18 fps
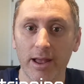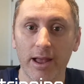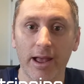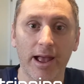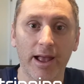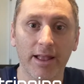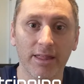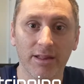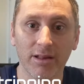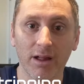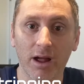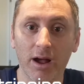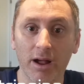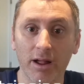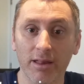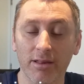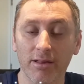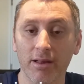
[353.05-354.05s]
head
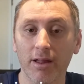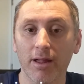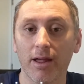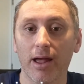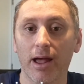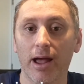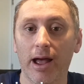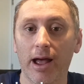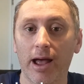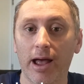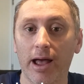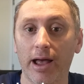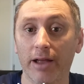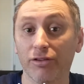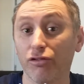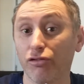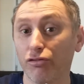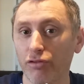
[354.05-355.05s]
size
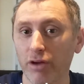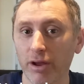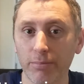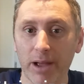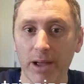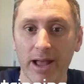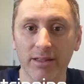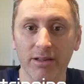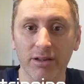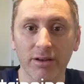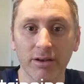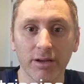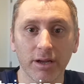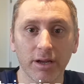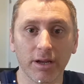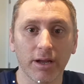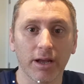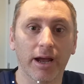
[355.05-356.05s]
and string pattern,
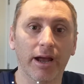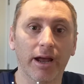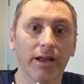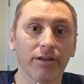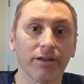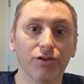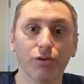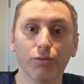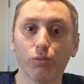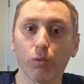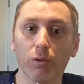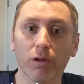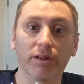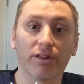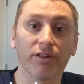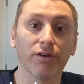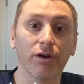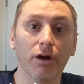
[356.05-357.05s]
and you'd like
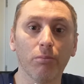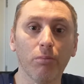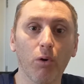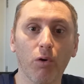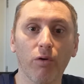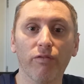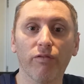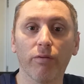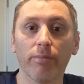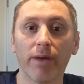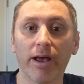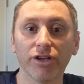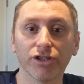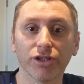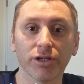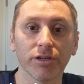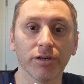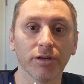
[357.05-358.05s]
to know more
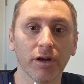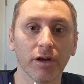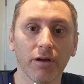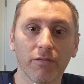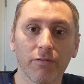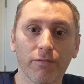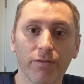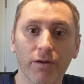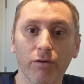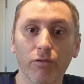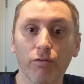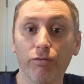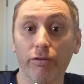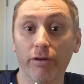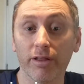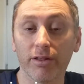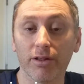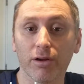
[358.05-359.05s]
information, feel
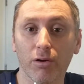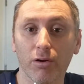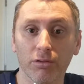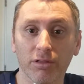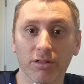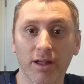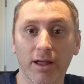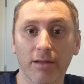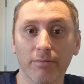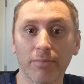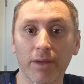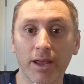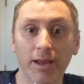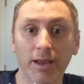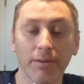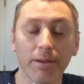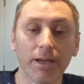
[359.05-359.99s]
free to contact me.